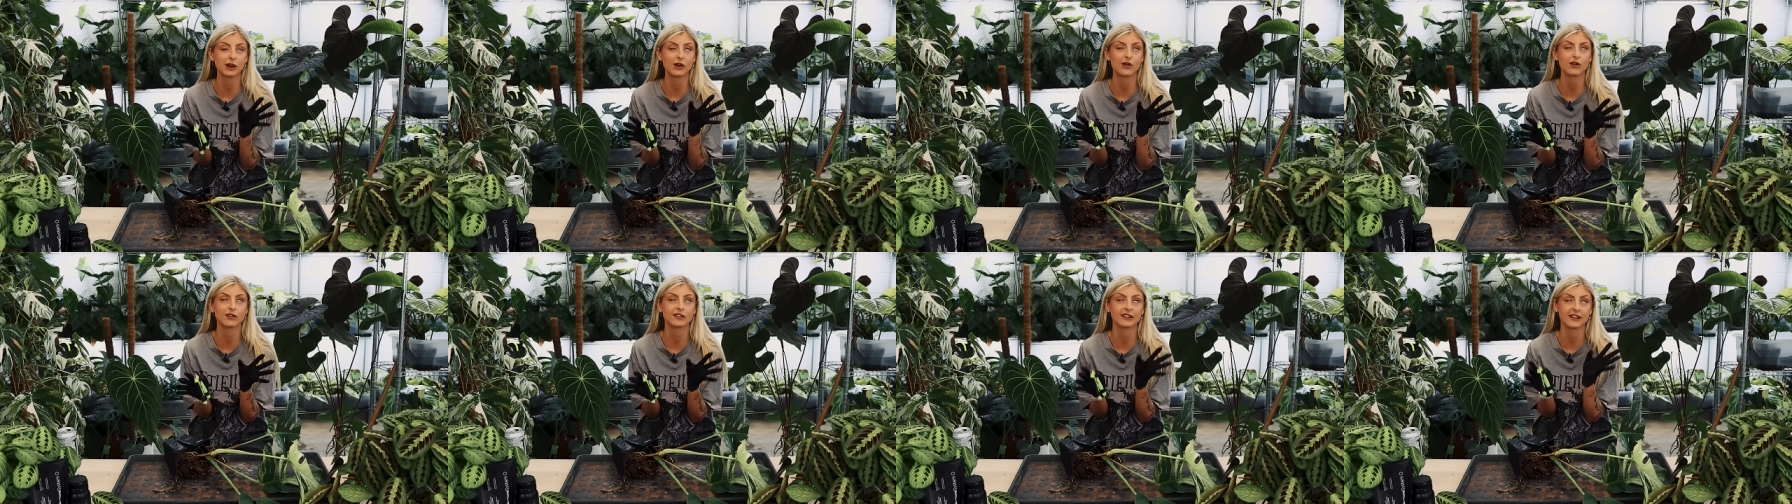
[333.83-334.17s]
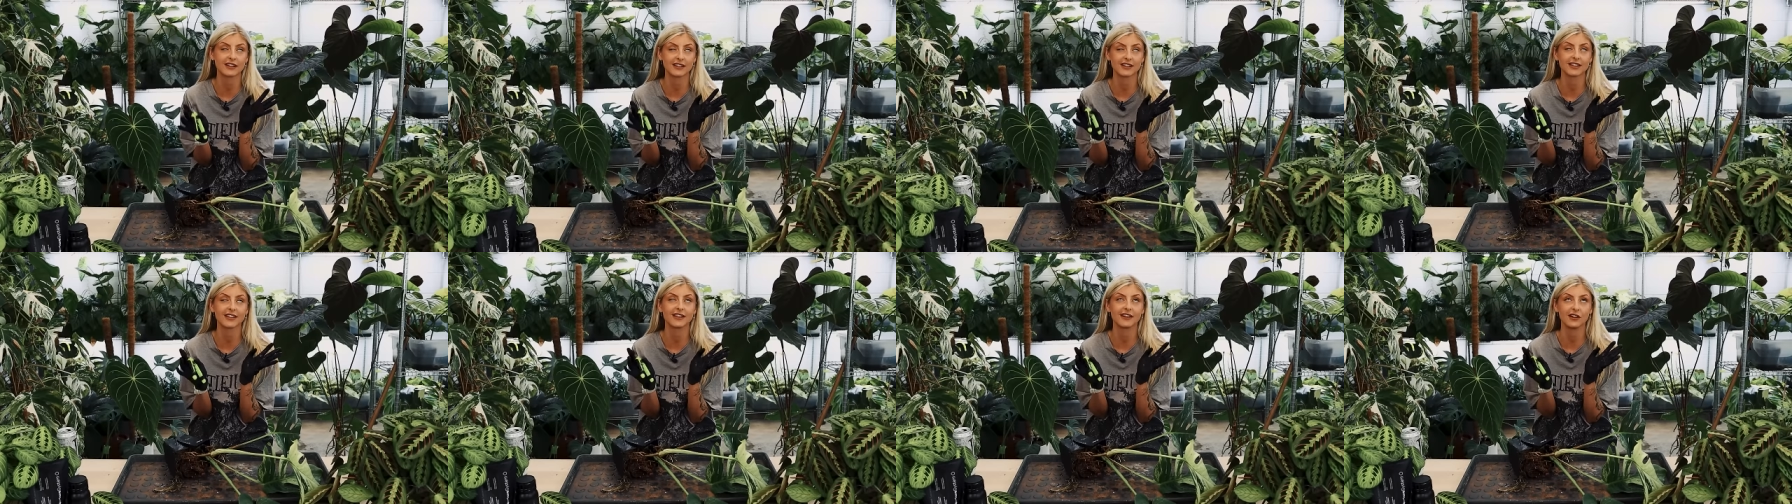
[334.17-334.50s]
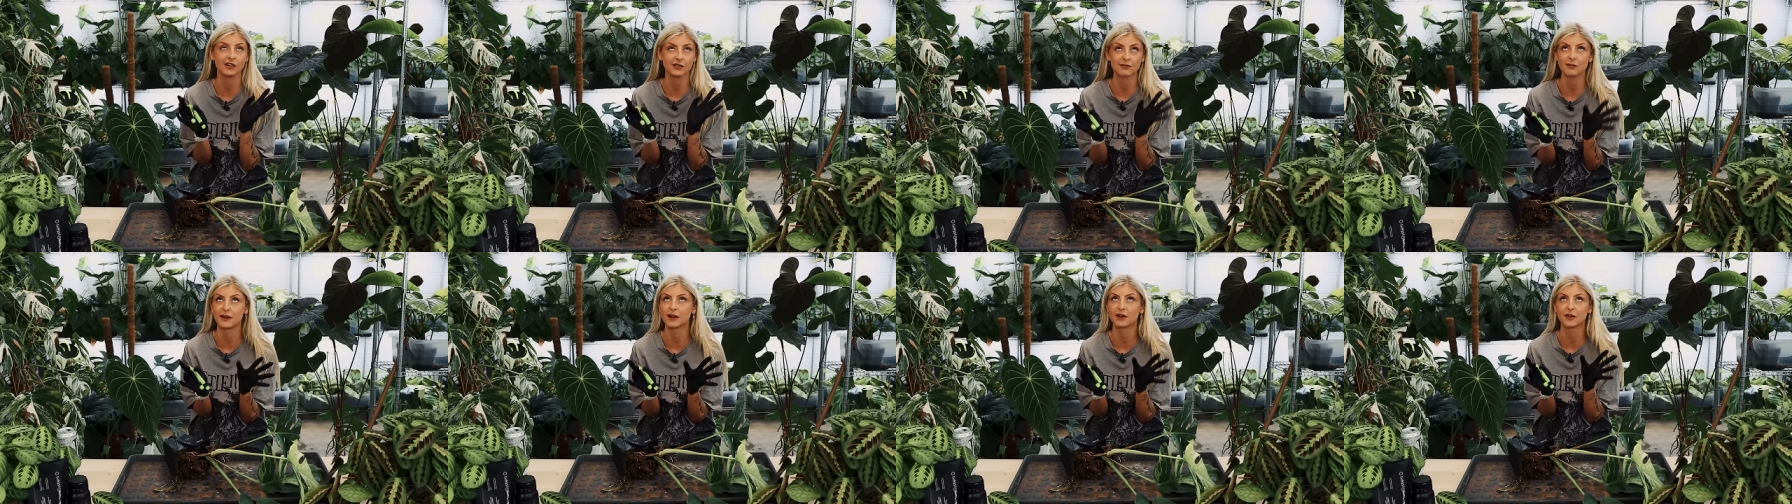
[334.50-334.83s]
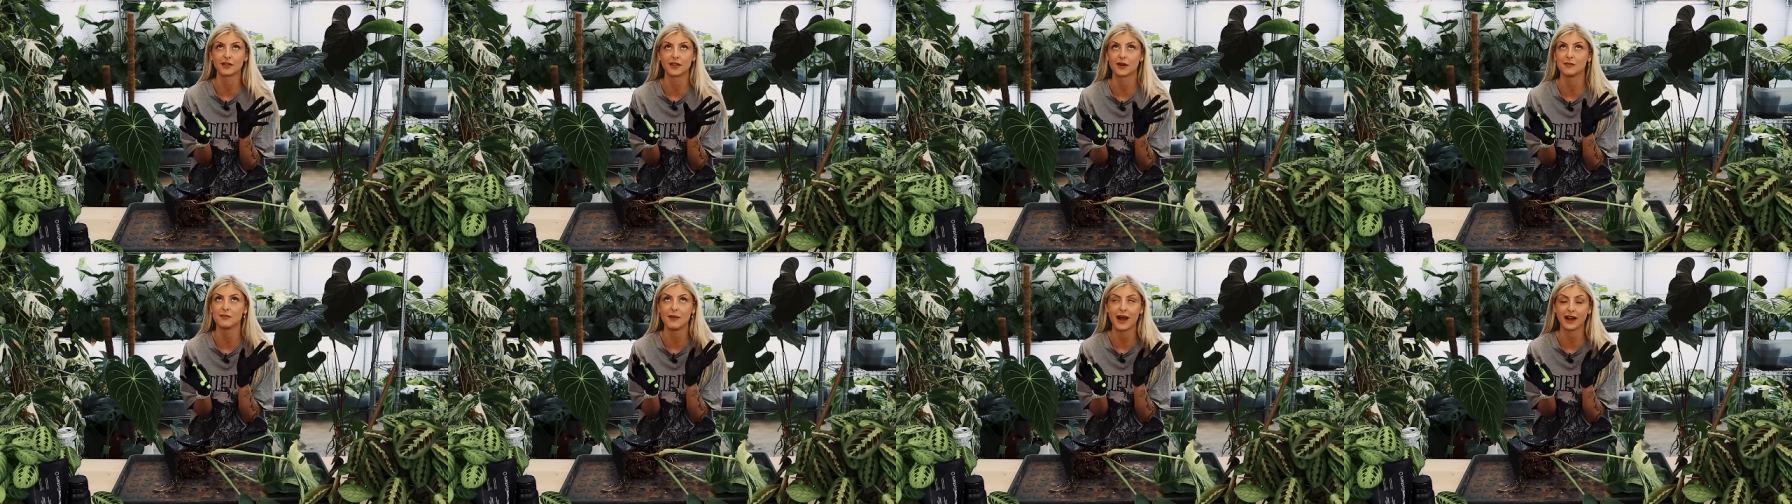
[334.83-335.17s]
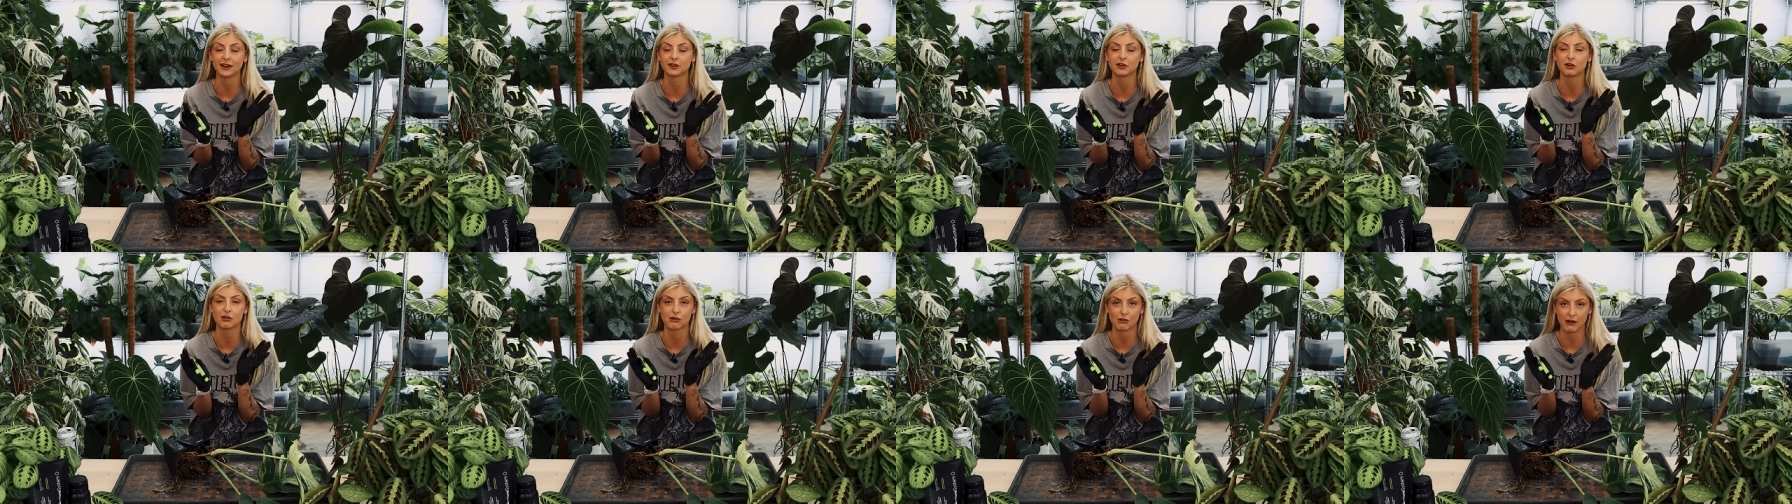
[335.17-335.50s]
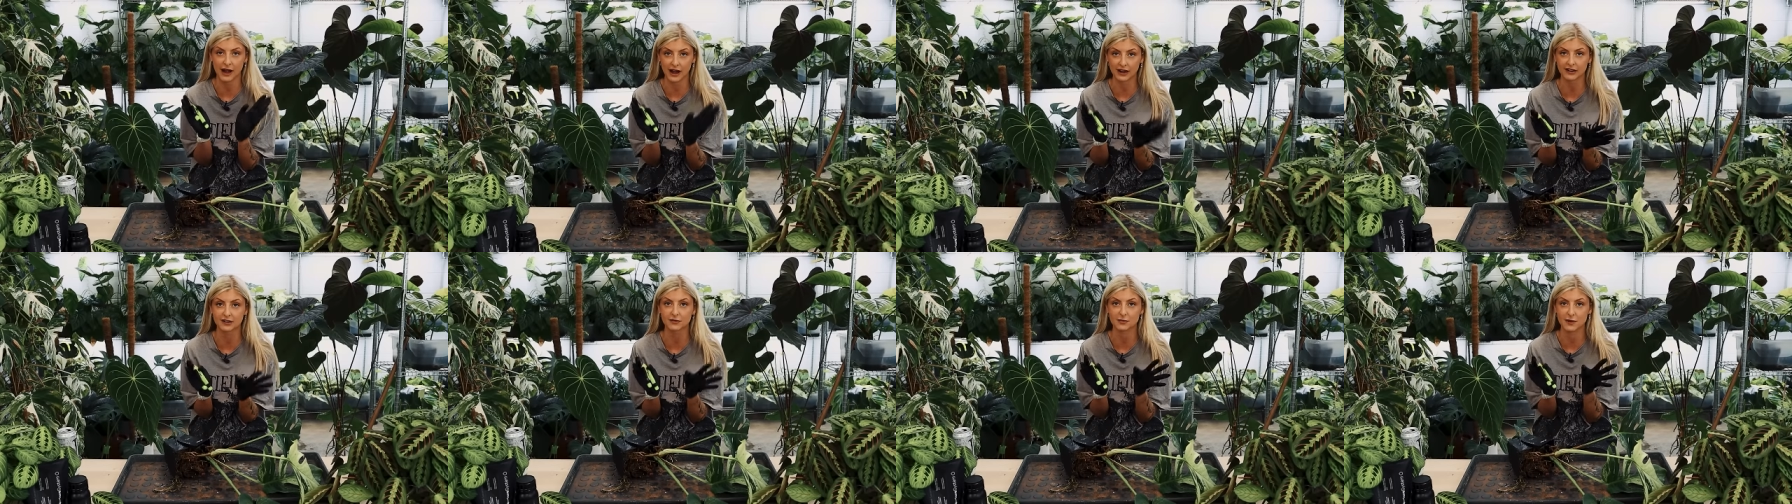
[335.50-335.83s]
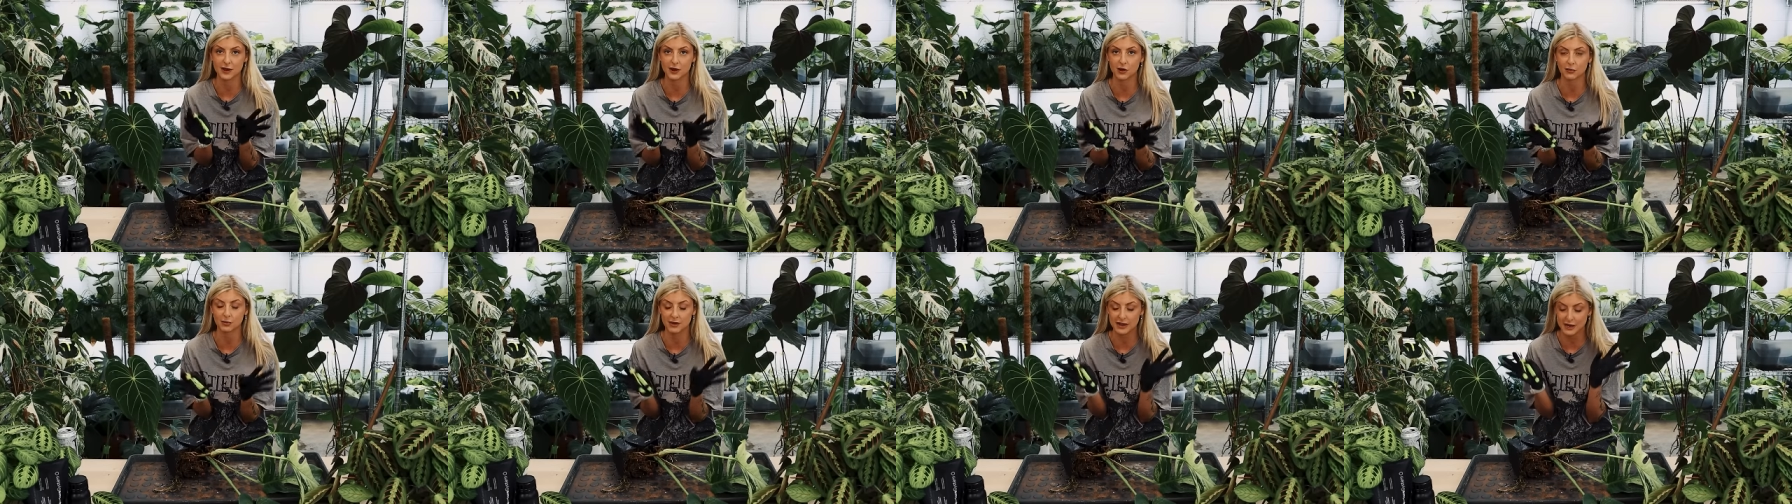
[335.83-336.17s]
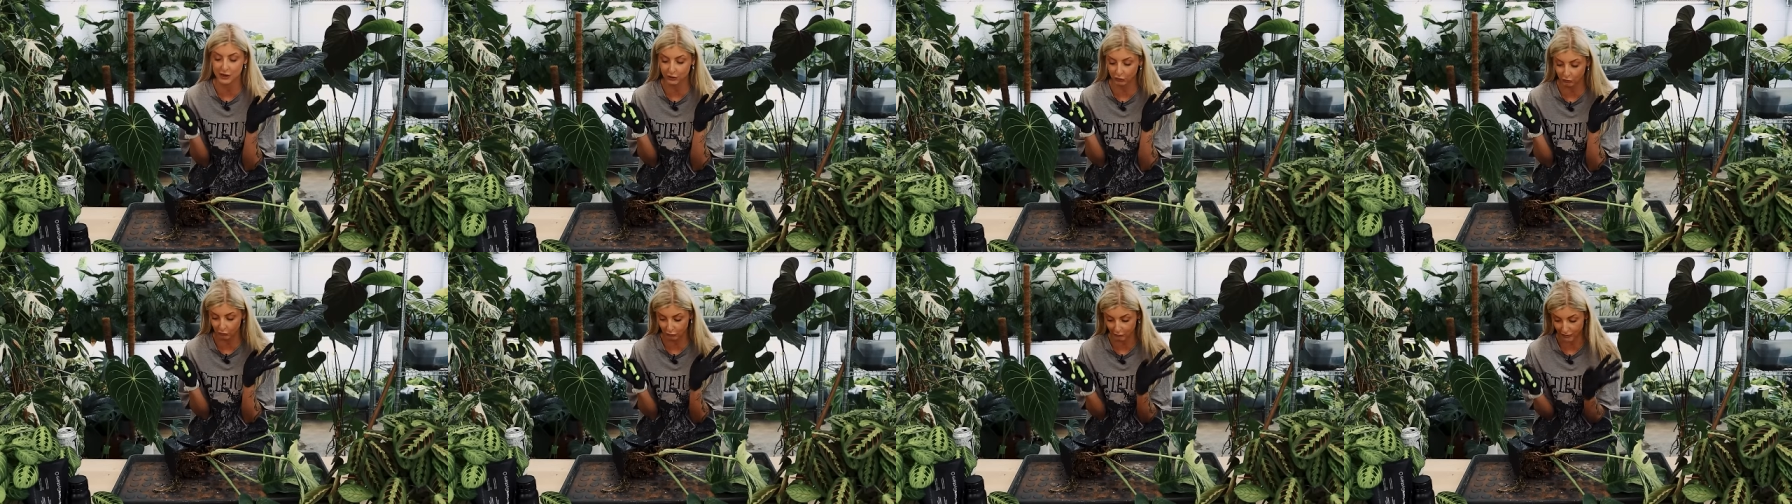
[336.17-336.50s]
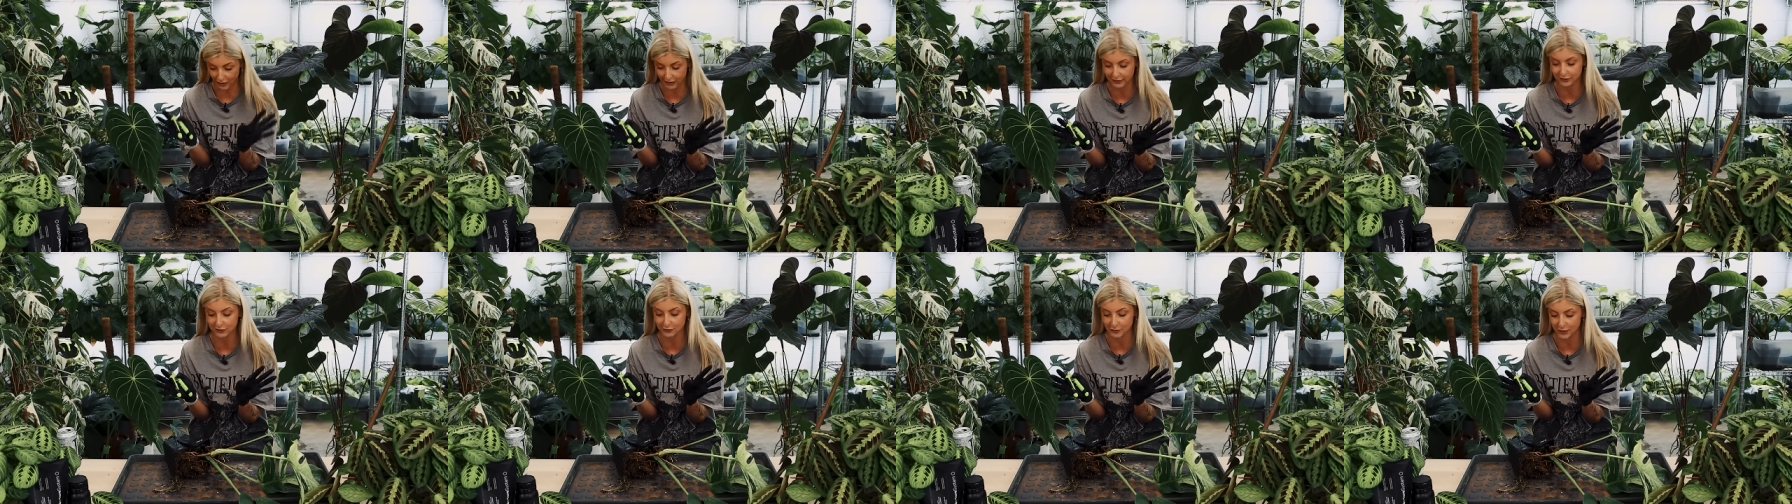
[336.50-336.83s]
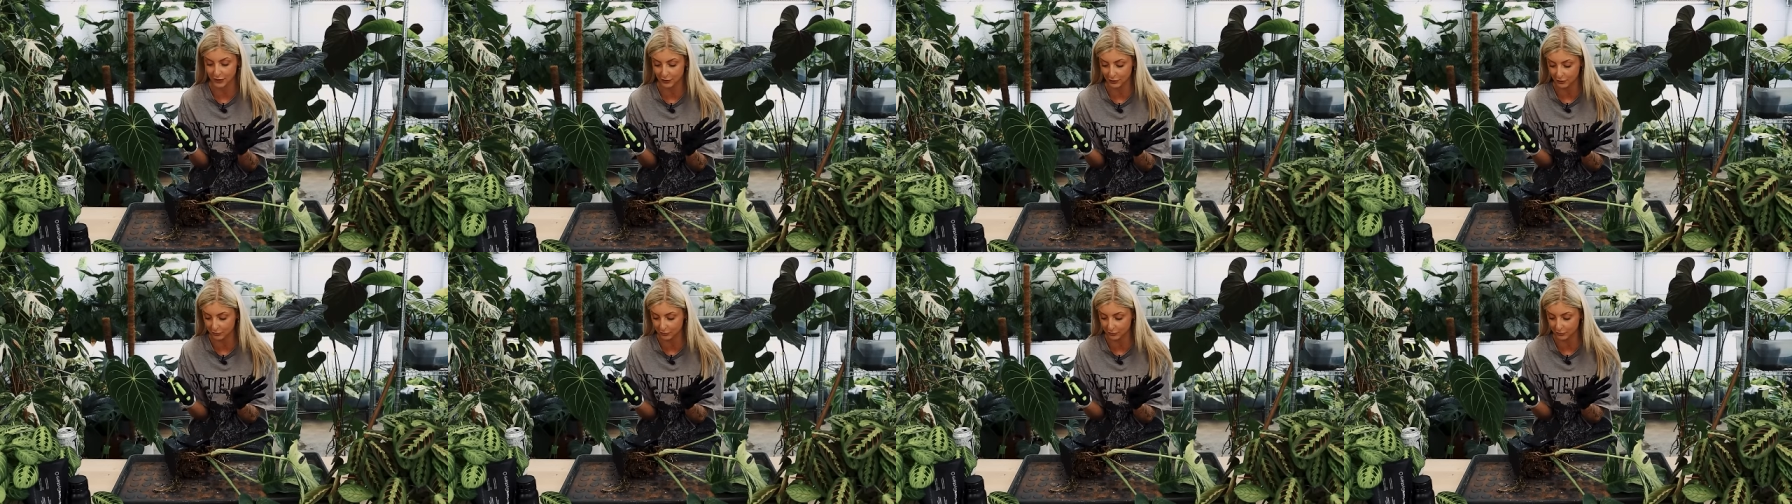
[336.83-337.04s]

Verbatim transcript: because oh my god, that man cracks me up. He cracks me